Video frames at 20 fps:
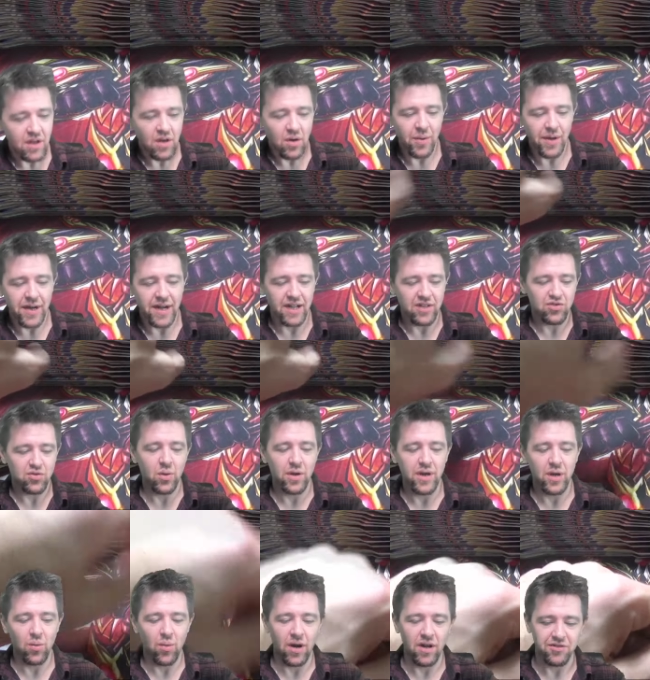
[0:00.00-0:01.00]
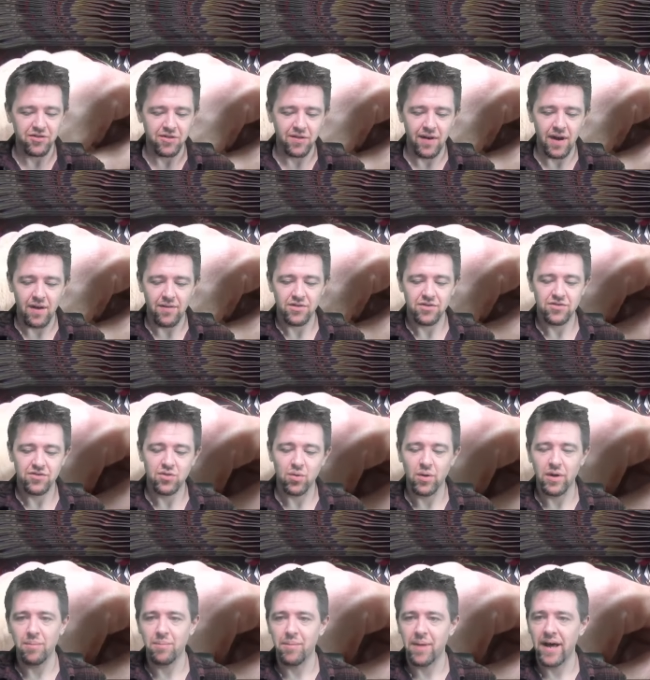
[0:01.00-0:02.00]
We got 20 Wild Survivors,
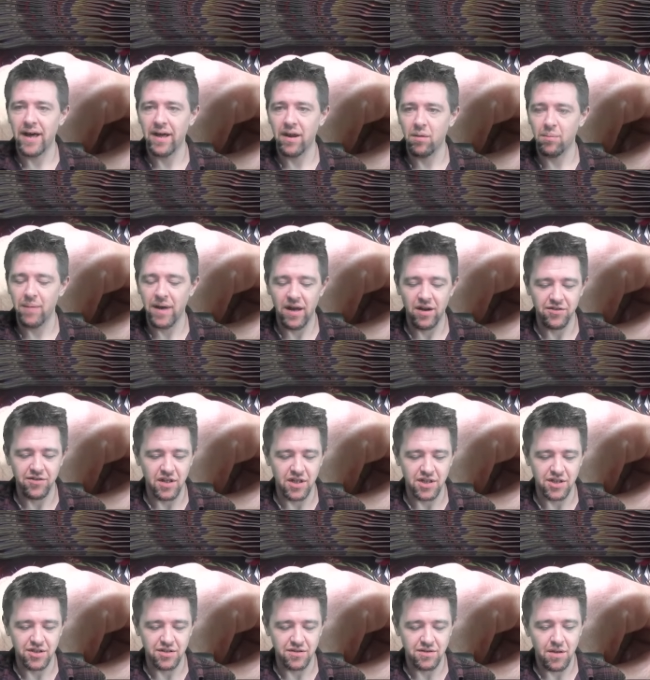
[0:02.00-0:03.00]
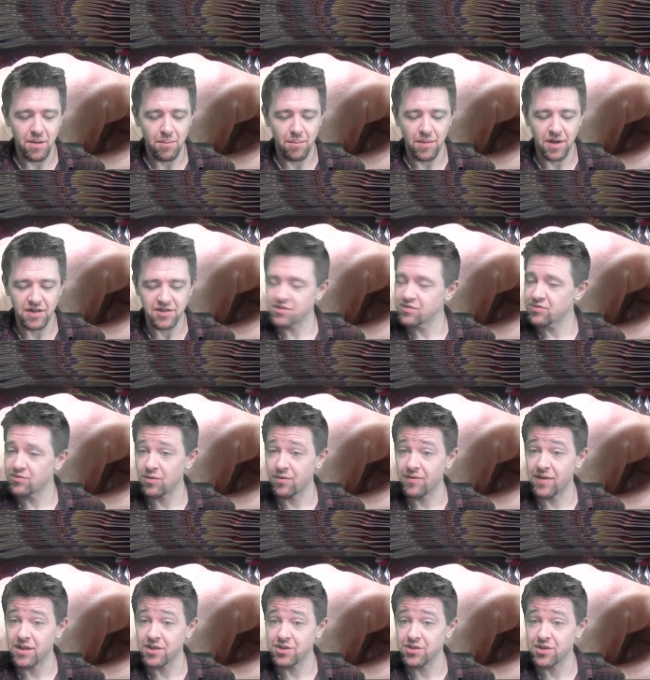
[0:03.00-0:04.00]
20 Battles of Legends, Monsters of
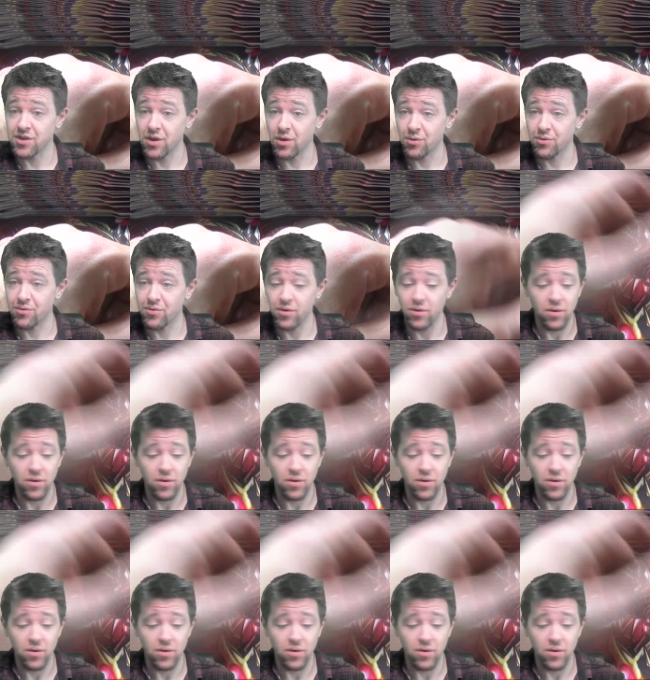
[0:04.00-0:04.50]
Revenge to go through.